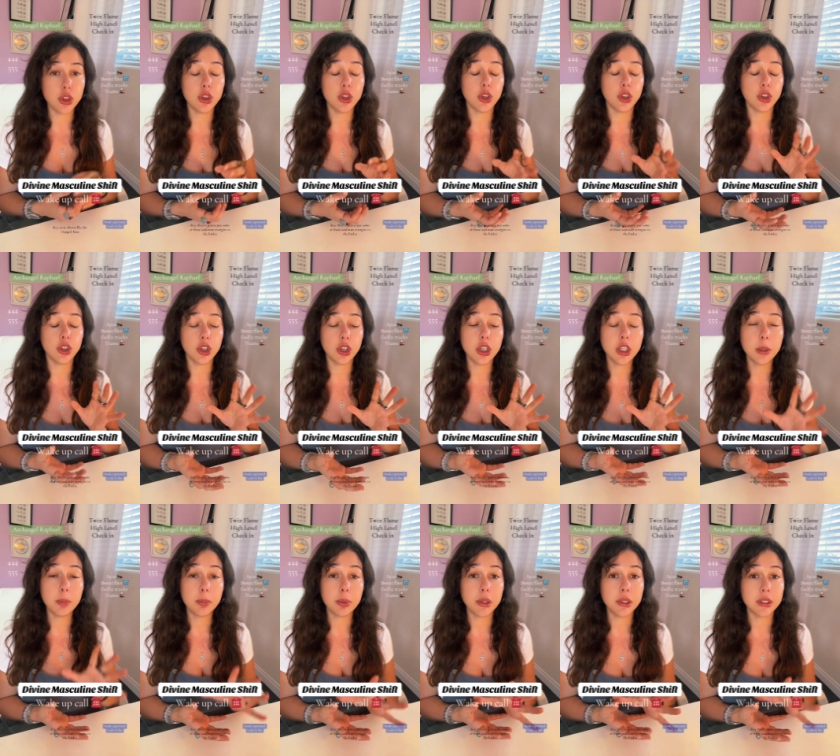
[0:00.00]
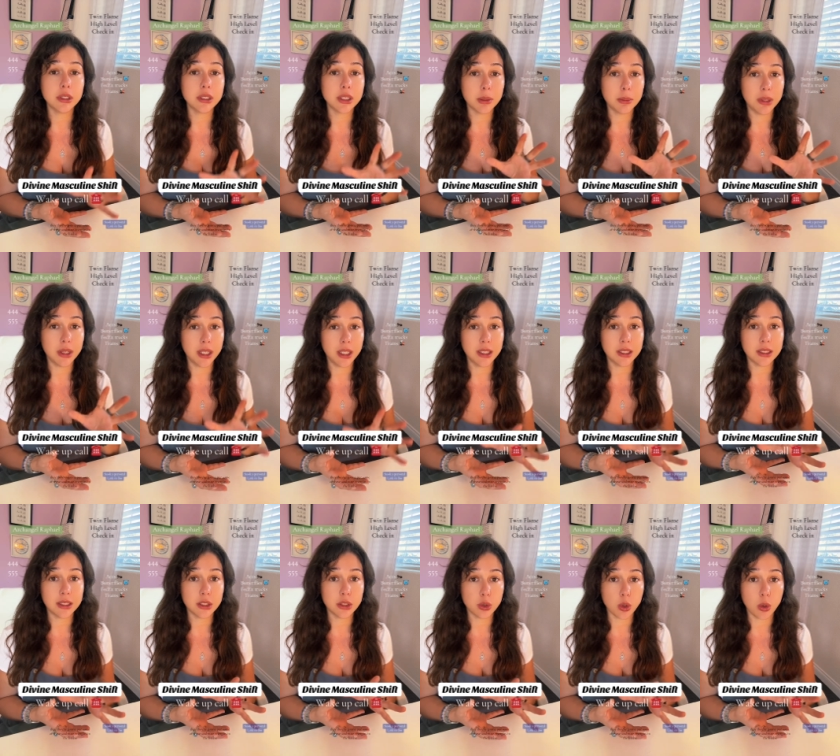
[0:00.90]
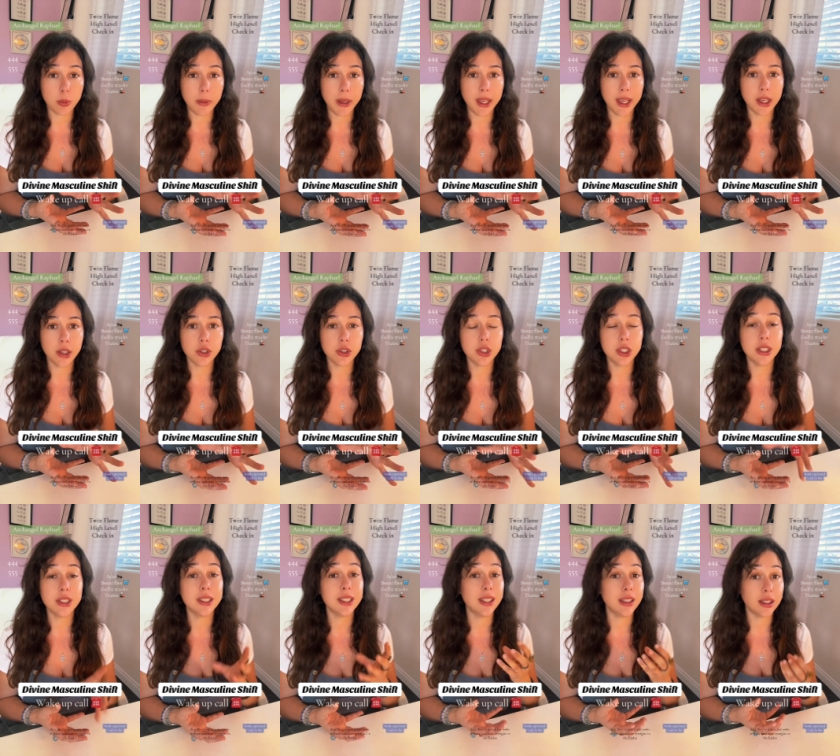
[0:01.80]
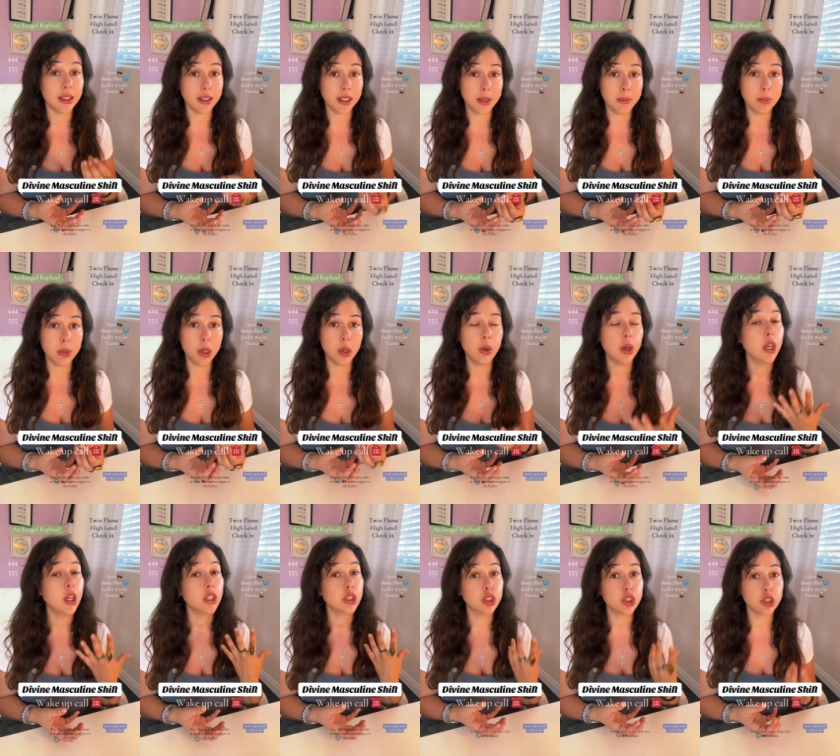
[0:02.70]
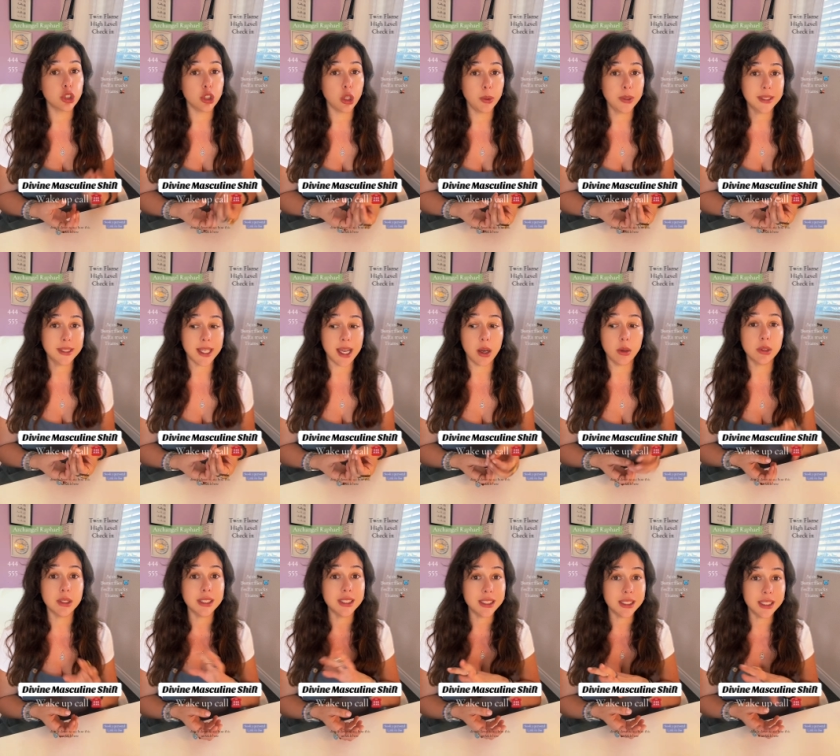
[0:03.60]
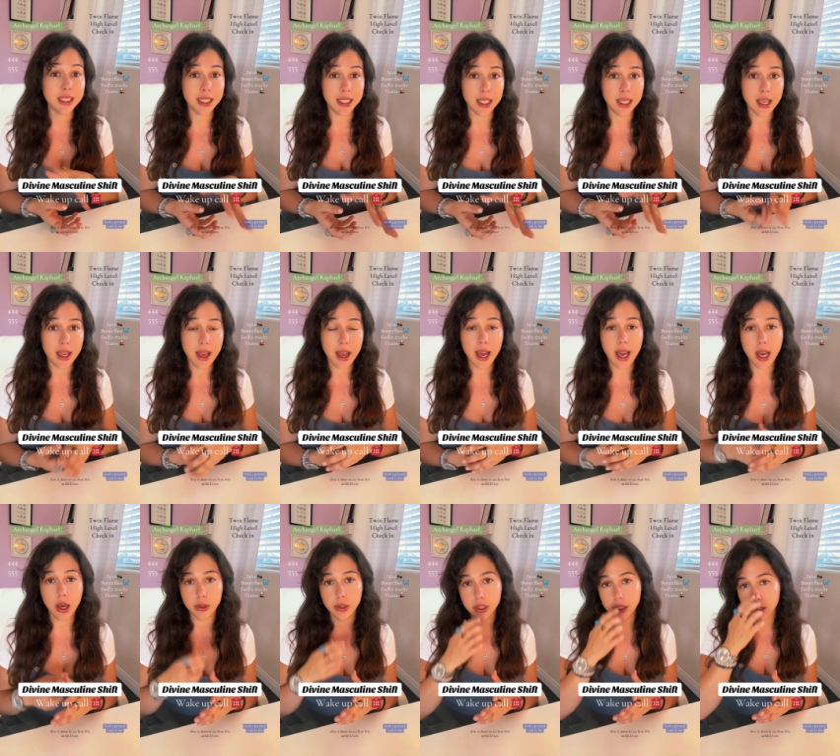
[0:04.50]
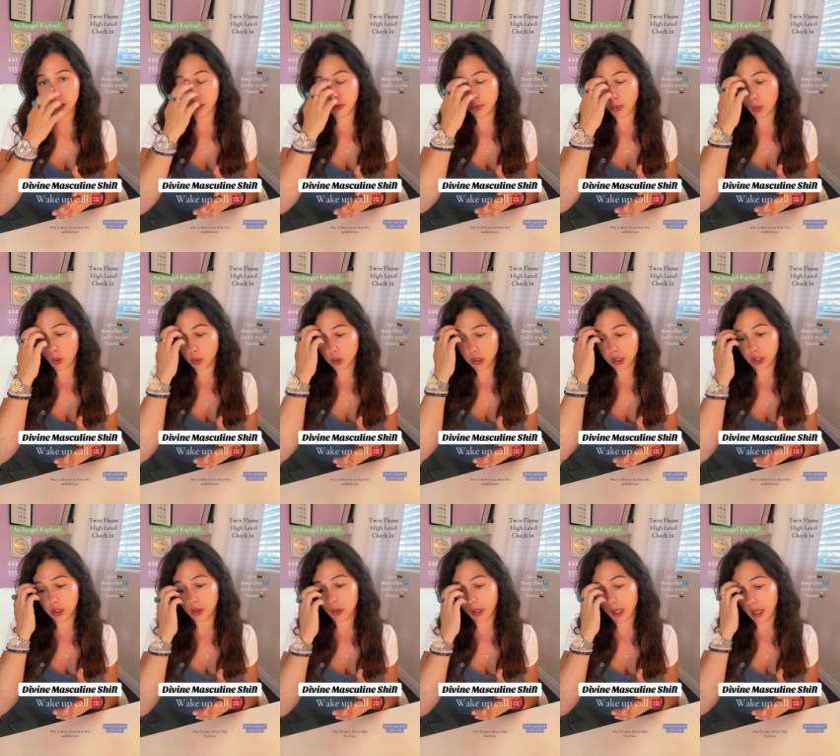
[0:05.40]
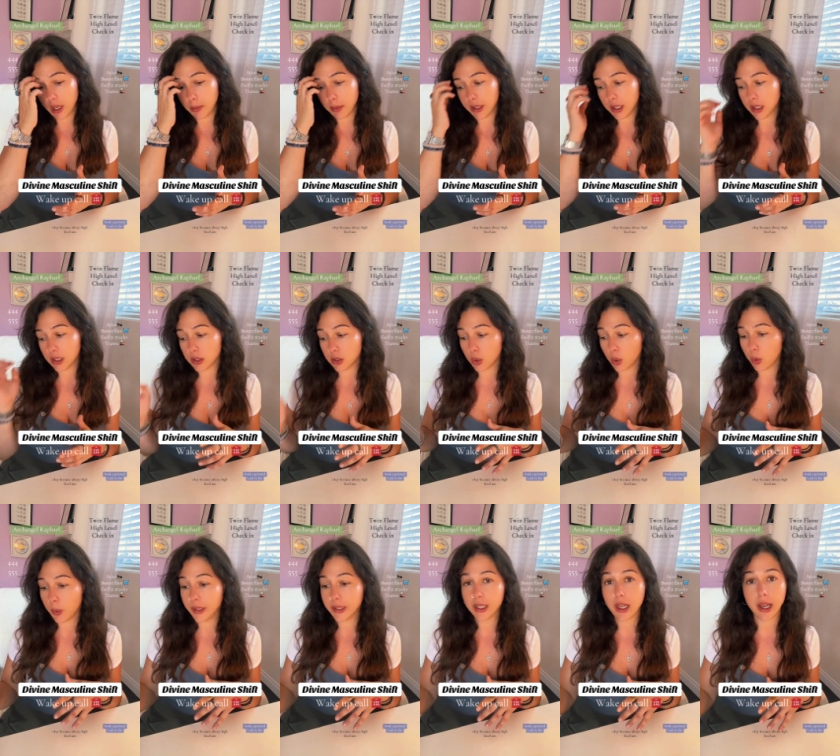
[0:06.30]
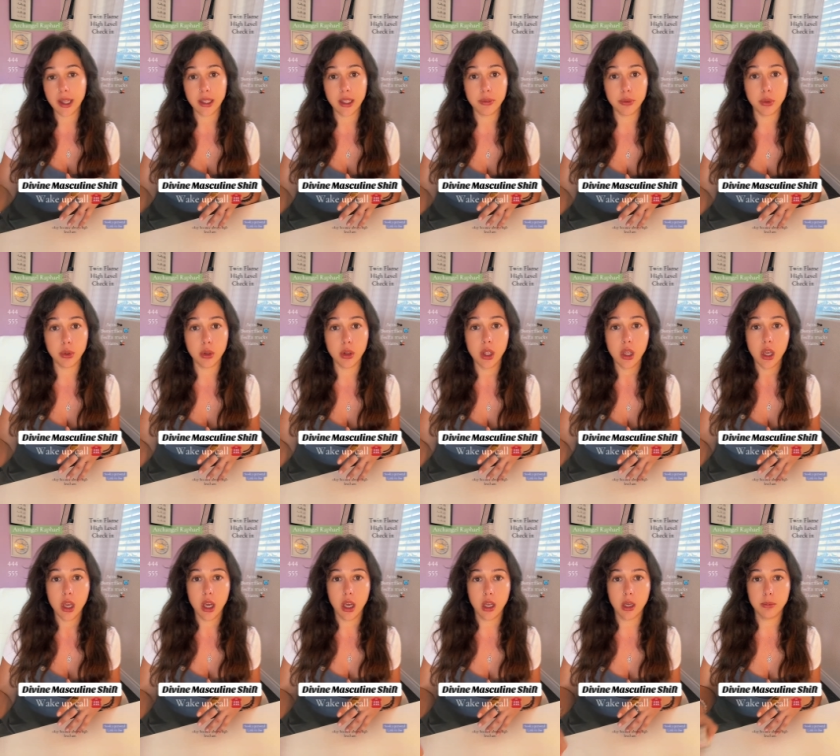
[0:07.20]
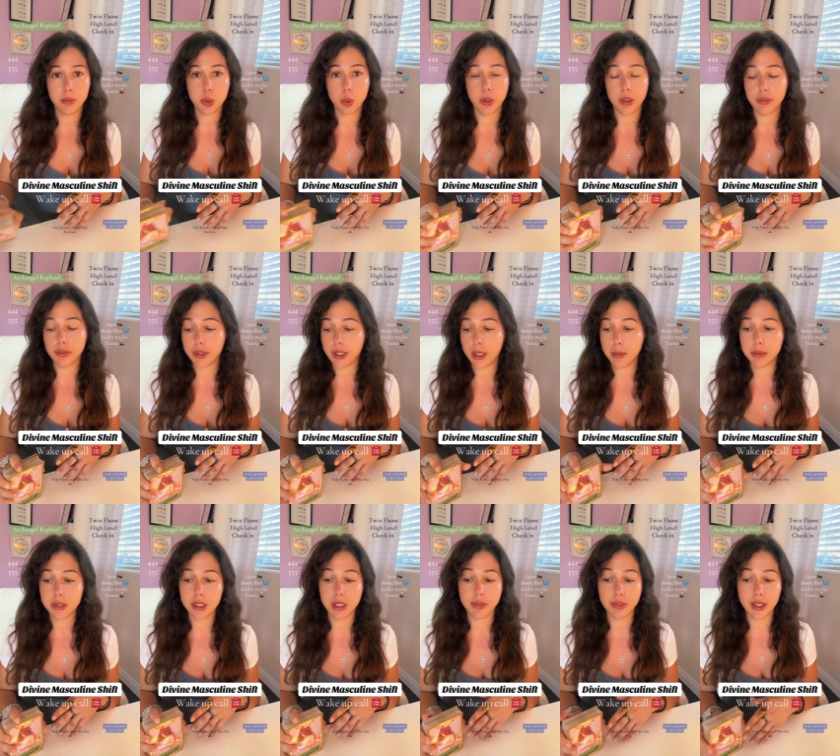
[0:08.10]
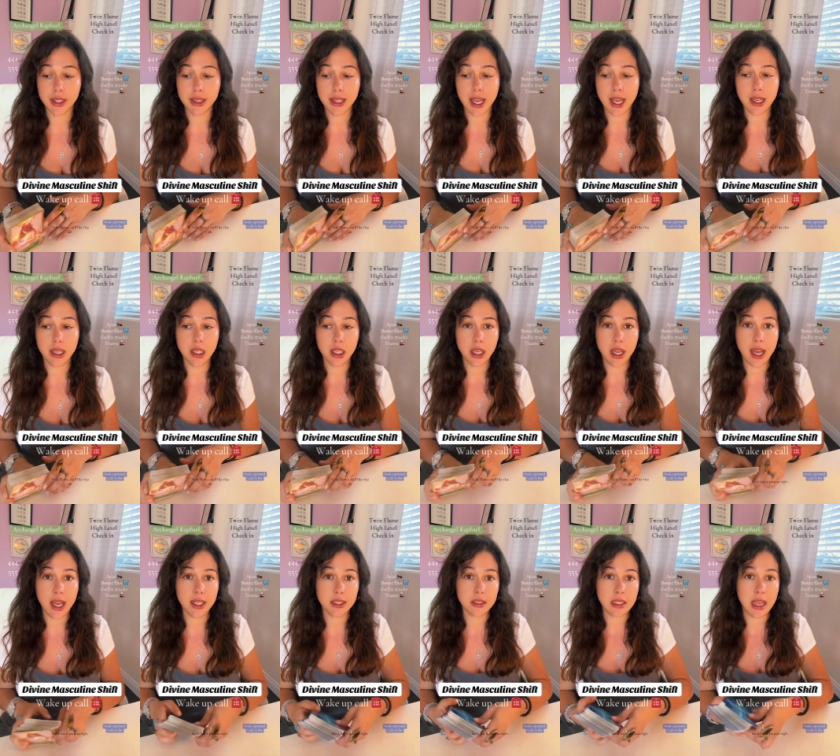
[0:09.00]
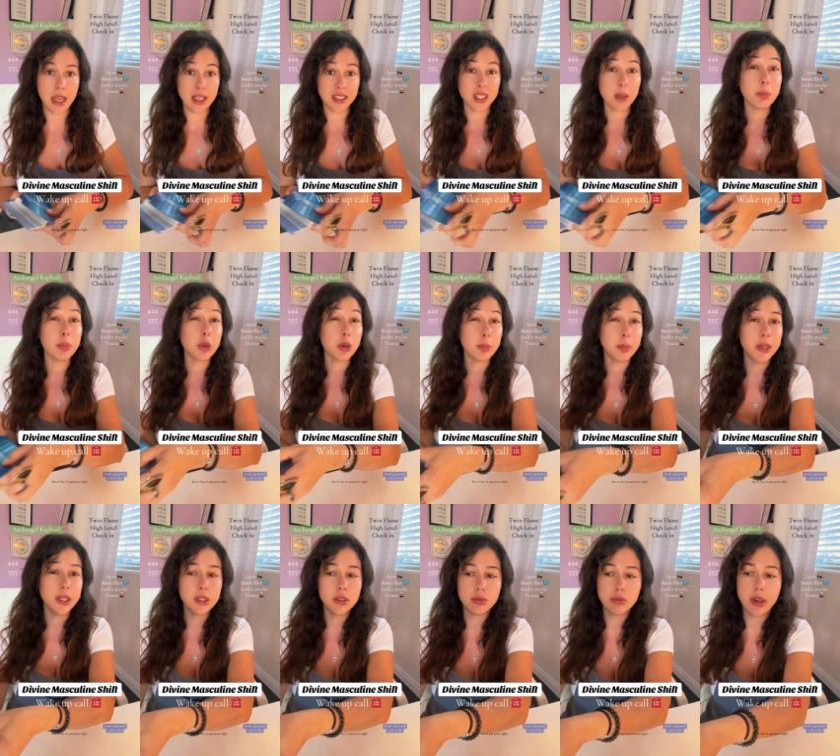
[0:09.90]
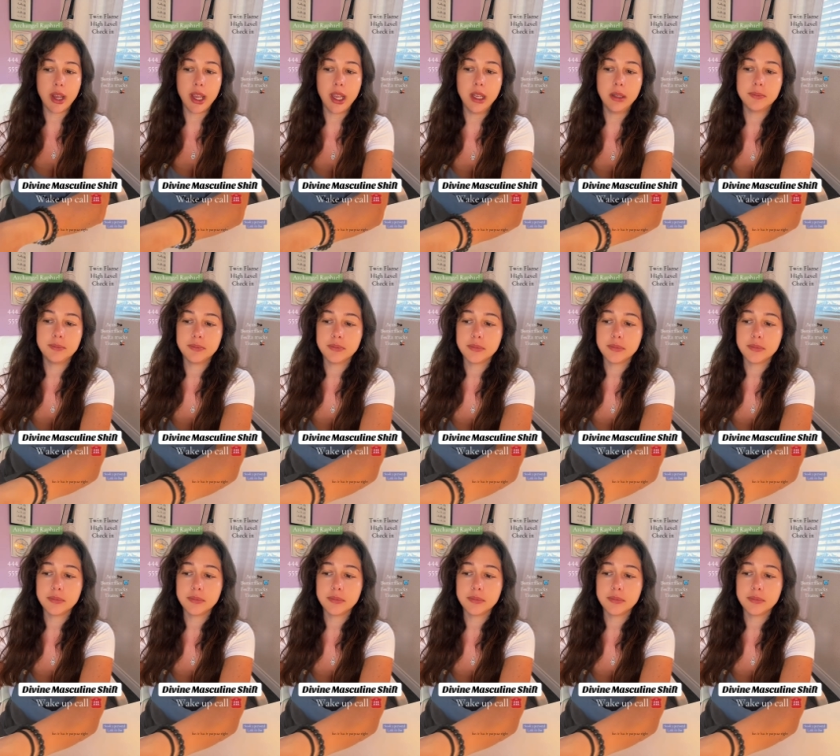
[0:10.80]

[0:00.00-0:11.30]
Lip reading: They're gonna put some of these soulmate energies in a limbo, slow it down to see how this unfolds here, okay? Because always high level twin flame stuff like that has a purpose, right?